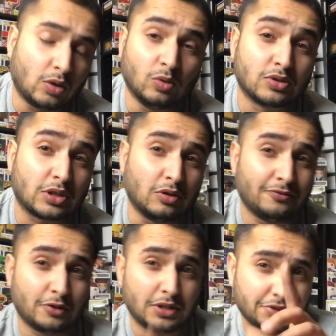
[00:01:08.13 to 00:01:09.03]
Also,
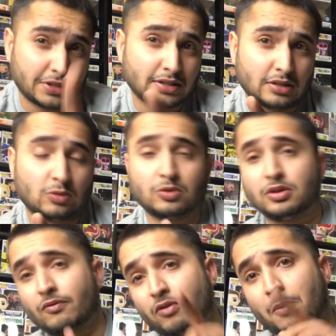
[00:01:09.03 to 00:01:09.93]
if you're interested in
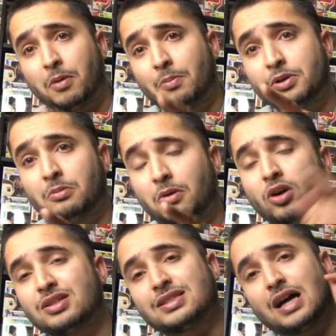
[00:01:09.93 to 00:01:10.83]
ordering from Pop in a
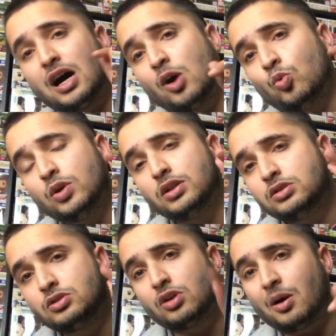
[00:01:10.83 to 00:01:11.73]
Box, I
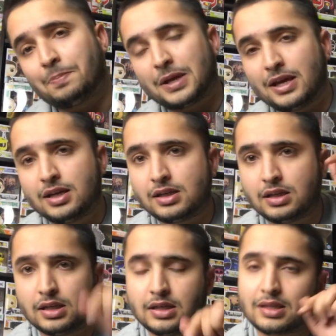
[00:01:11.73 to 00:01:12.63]
will drop a
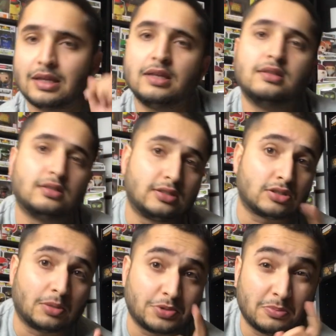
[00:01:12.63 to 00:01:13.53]
link in the
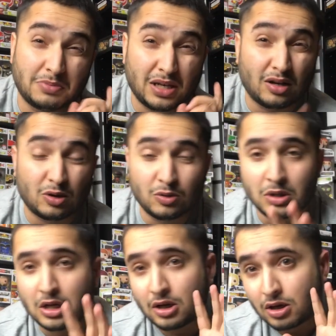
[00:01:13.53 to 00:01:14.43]
description below.
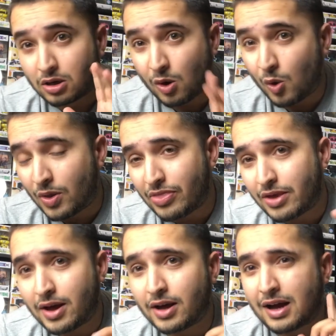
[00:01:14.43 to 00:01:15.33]
Go on
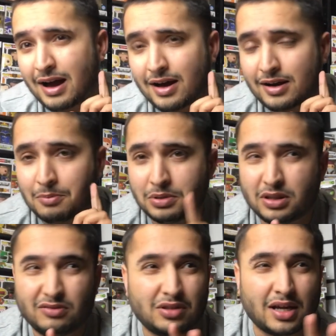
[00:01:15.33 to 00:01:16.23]
there and I
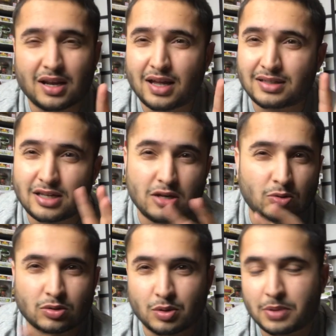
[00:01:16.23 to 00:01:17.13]
believe you get like 10
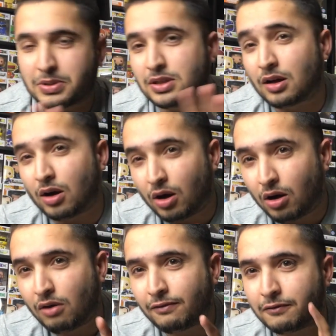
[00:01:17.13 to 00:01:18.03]
or 20%
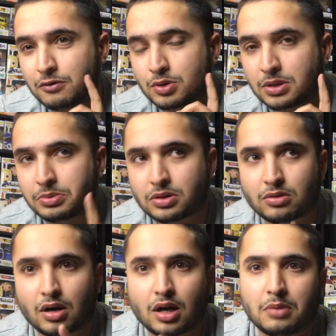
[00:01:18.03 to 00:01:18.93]
off if you
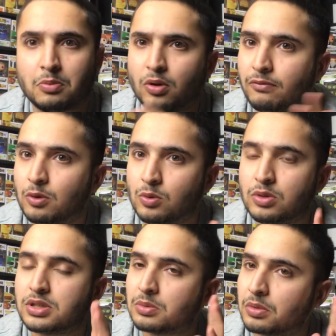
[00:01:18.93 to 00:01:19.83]
subscribe or if you
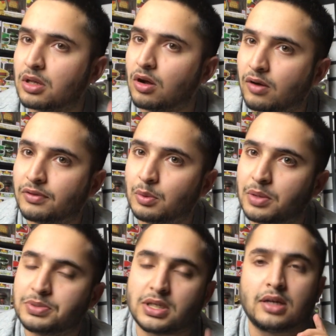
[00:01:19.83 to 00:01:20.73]
order something off the
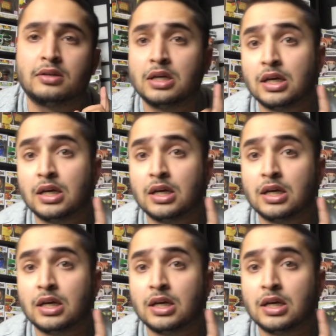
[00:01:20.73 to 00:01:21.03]
website.